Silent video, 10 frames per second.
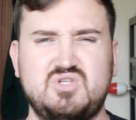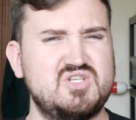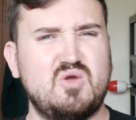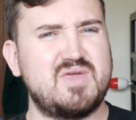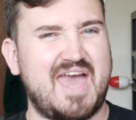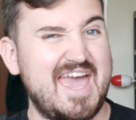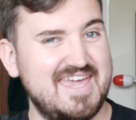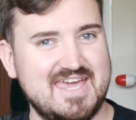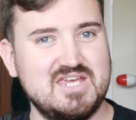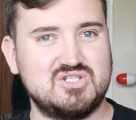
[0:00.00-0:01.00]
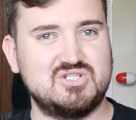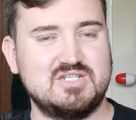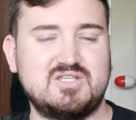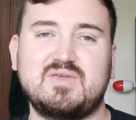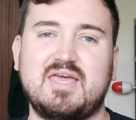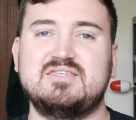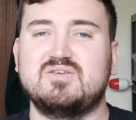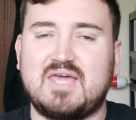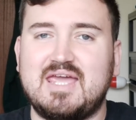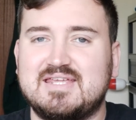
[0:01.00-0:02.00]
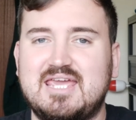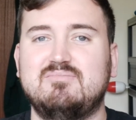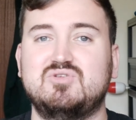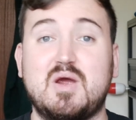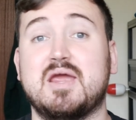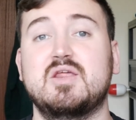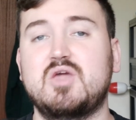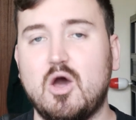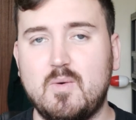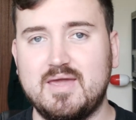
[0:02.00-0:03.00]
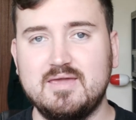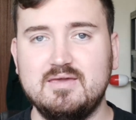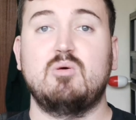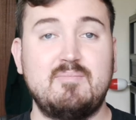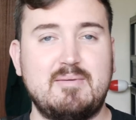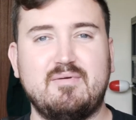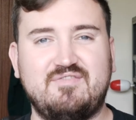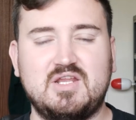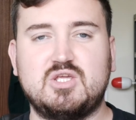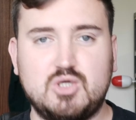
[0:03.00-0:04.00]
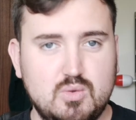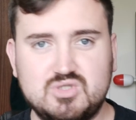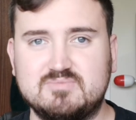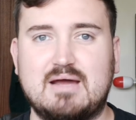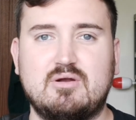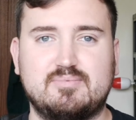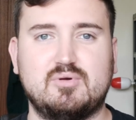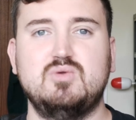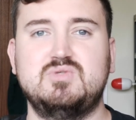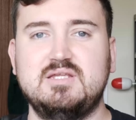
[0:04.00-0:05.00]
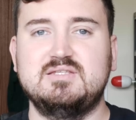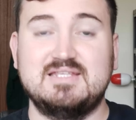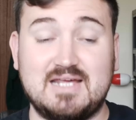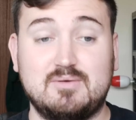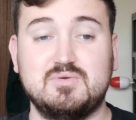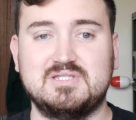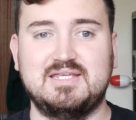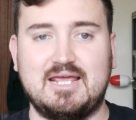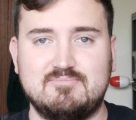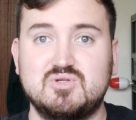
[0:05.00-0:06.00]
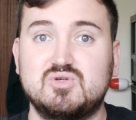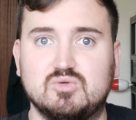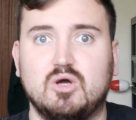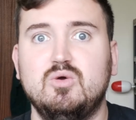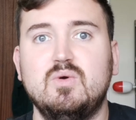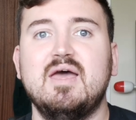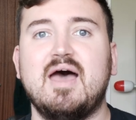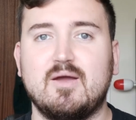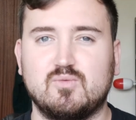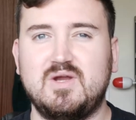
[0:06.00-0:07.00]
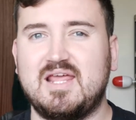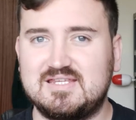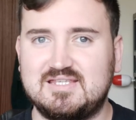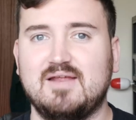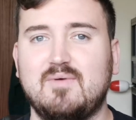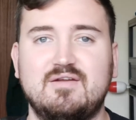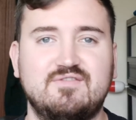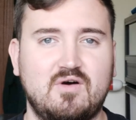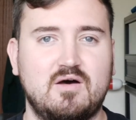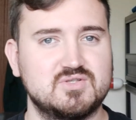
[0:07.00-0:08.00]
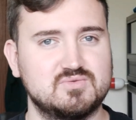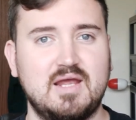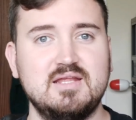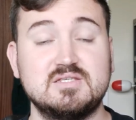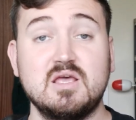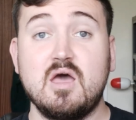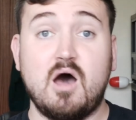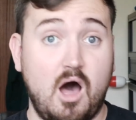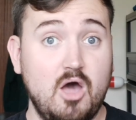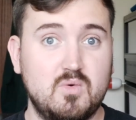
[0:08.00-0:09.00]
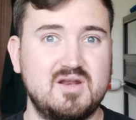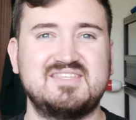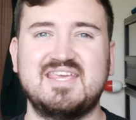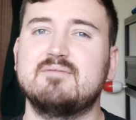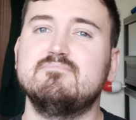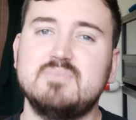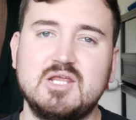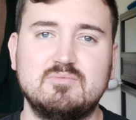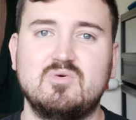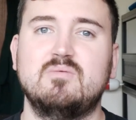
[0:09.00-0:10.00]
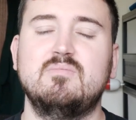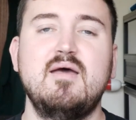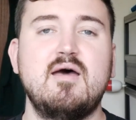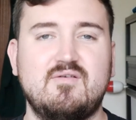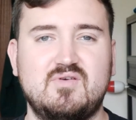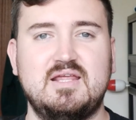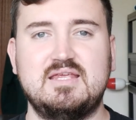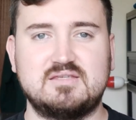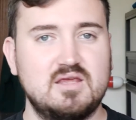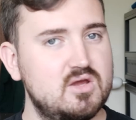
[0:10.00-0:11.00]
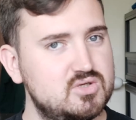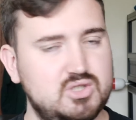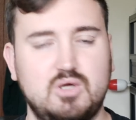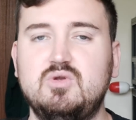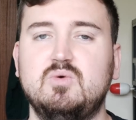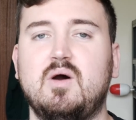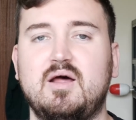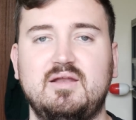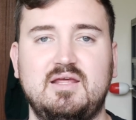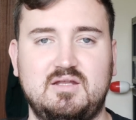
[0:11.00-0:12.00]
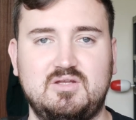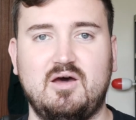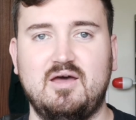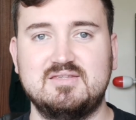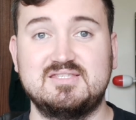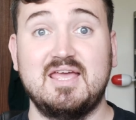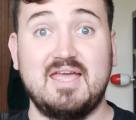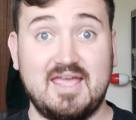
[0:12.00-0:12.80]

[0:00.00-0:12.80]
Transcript: Which is okay-ish. It's okay to keep the dragon going. But when people feed a huge amount of protein to these animals and they get them to grow at a really accelerated fast rate, I want to see a minimum of at least 2 to 1 in the diet,